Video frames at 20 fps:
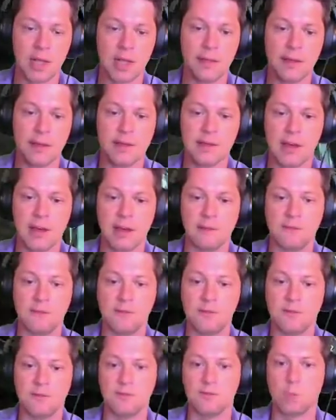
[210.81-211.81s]
There's
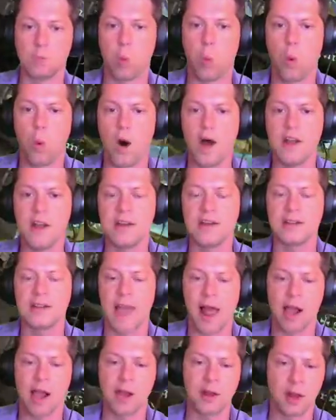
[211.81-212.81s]
one
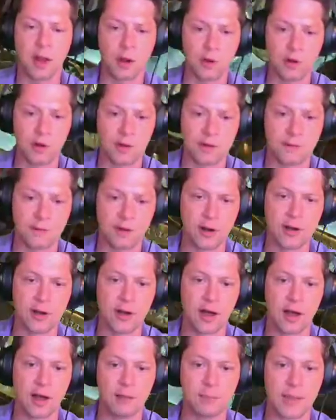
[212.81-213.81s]
talent I'll do different
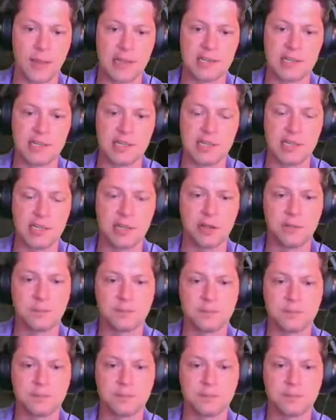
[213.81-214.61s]
on Mason Shield,